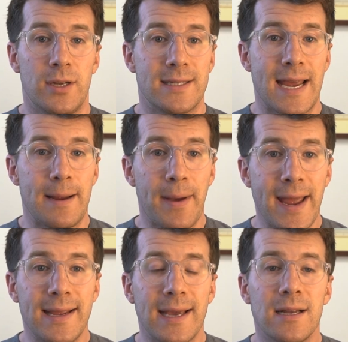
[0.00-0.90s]
You can take
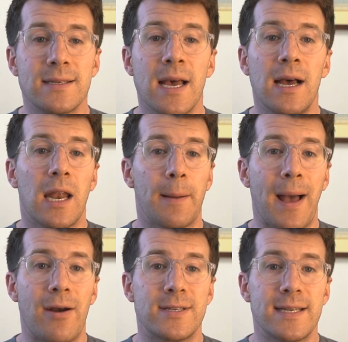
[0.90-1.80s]
painkillers like
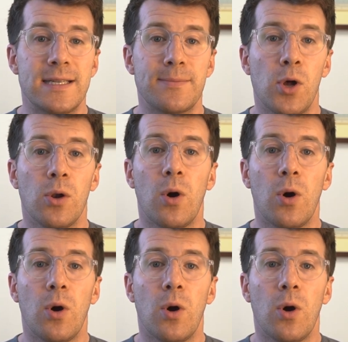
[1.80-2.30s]
paracetamol